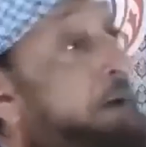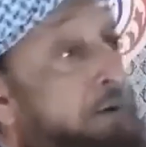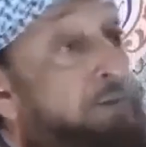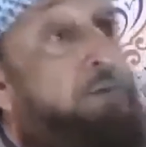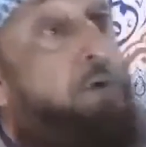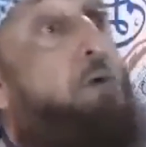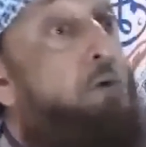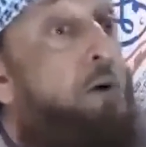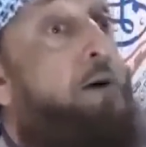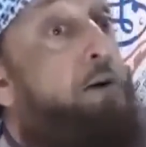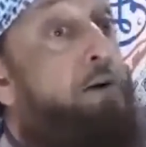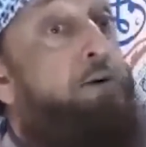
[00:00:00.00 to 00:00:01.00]
Because you
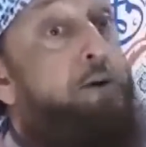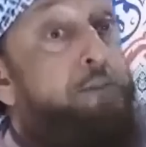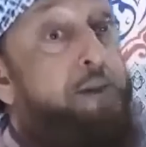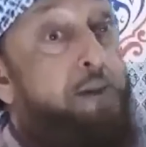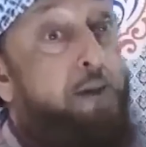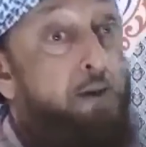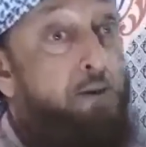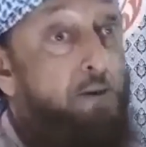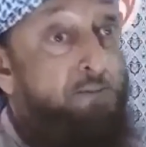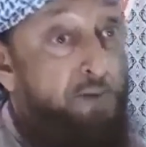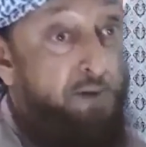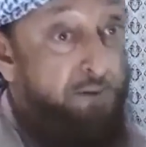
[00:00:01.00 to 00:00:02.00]
are going to be
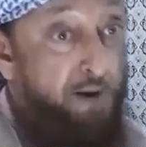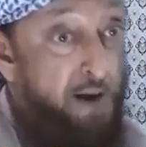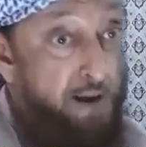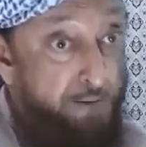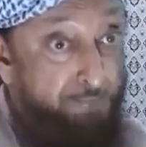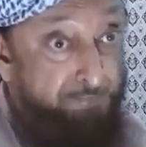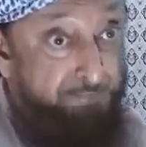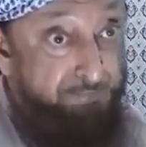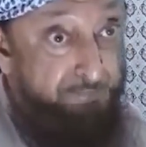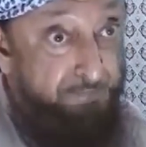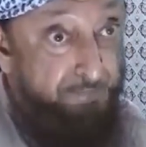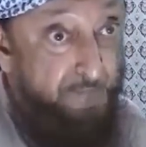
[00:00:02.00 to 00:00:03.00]
on the front line.
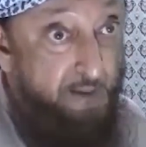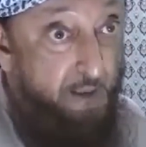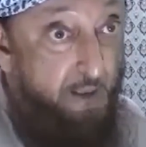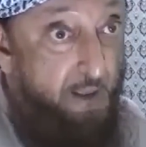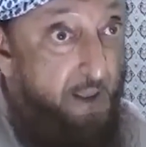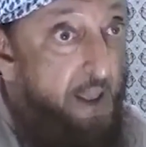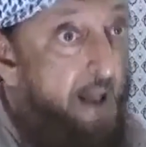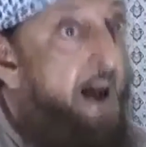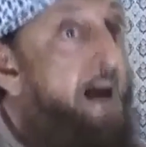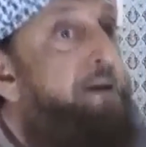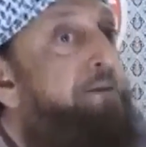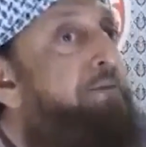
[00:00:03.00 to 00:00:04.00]

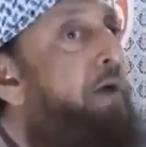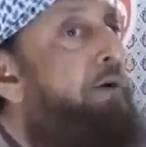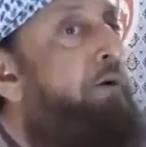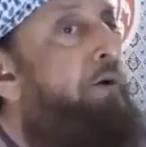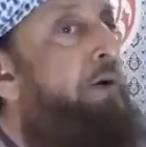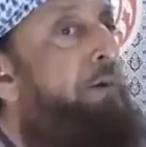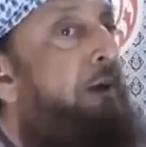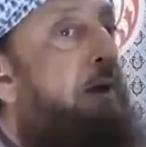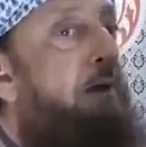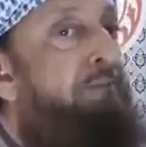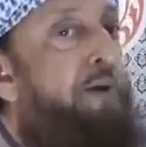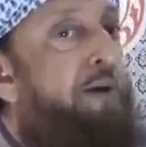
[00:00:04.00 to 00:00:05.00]
And it's not going to be